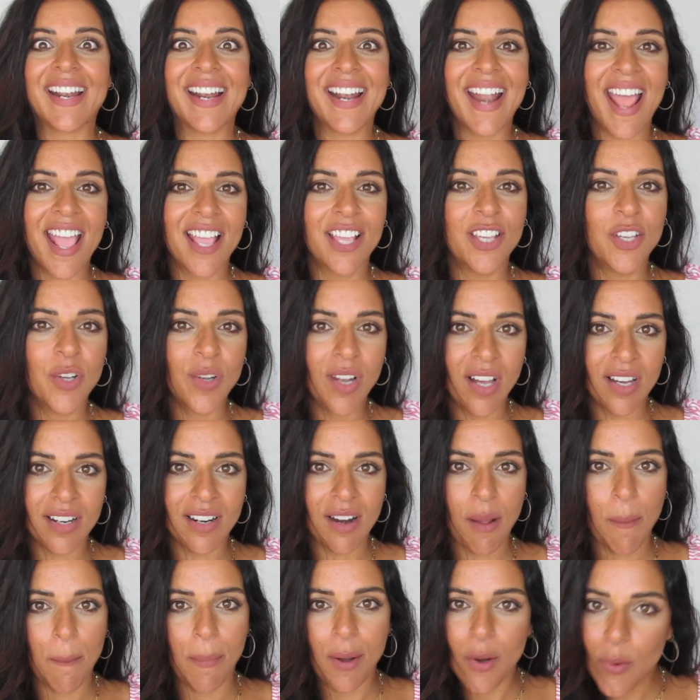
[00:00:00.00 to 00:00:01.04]

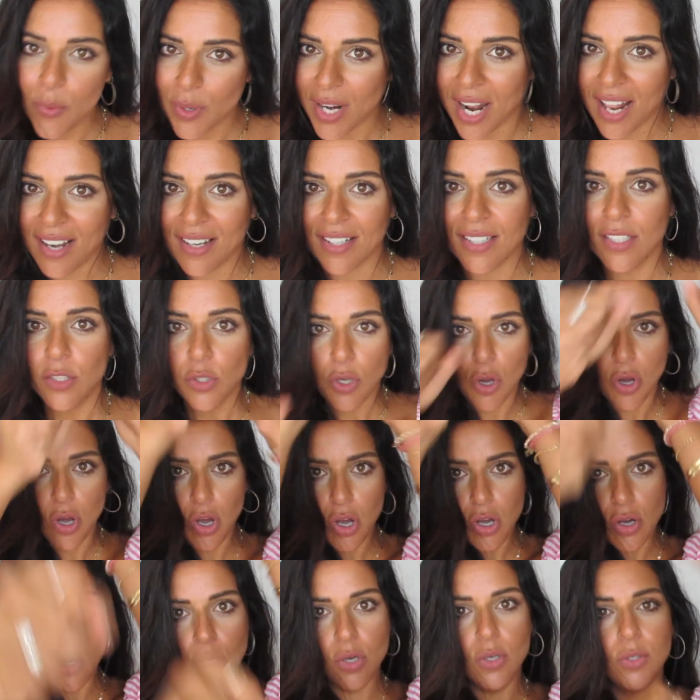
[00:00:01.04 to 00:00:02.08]
regular plural.
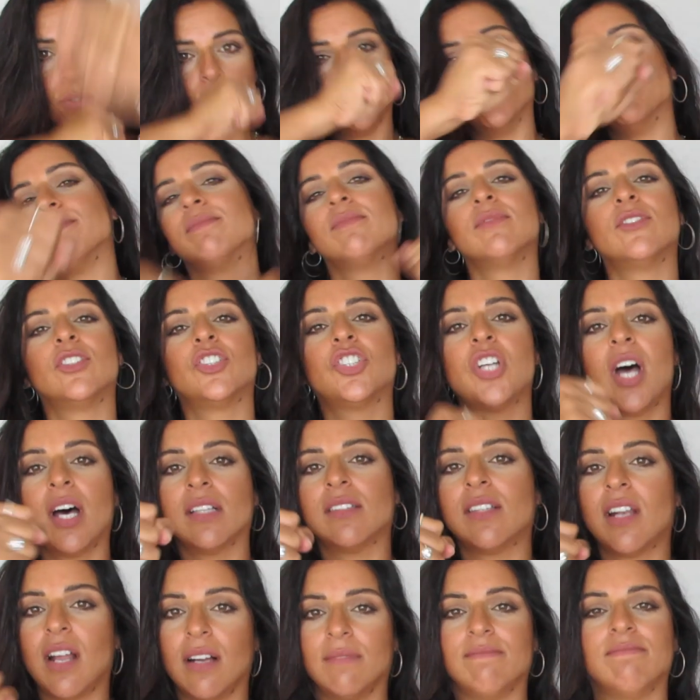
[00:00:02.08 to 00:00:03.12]
Yoo-hoo!
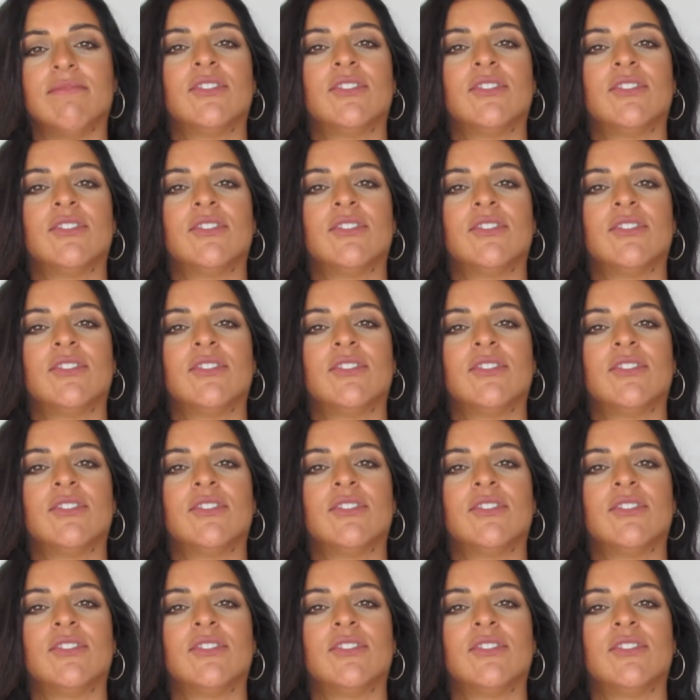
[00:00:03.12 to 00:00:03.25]
Shatra,